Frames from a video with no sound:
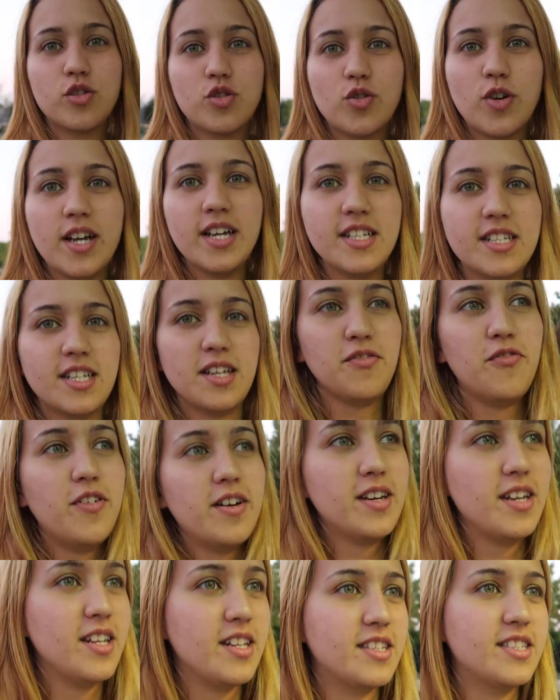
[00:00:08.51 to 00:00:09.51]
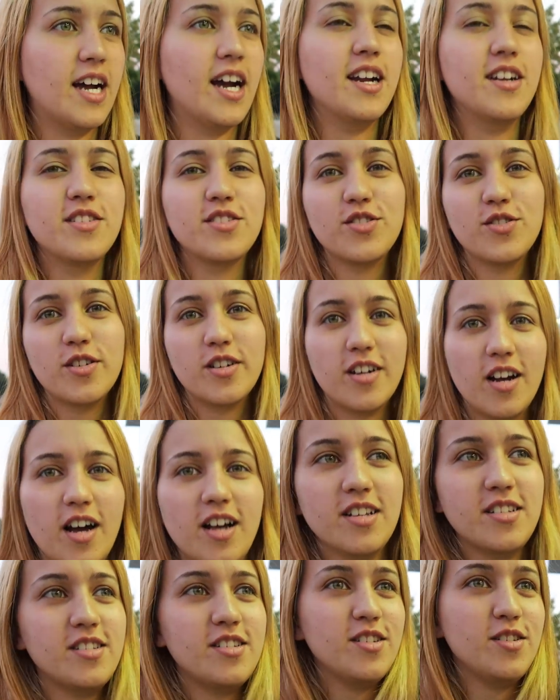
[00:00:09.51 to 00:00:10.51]
those crazy funny dinosaur
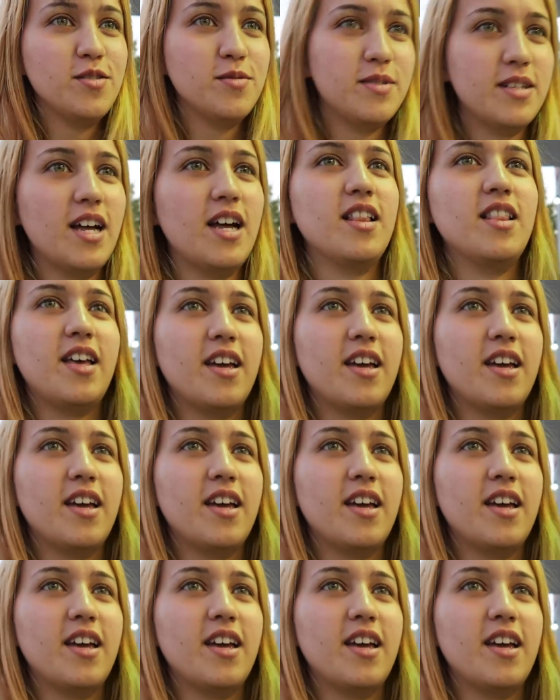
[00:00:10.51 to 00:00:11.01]
costumes that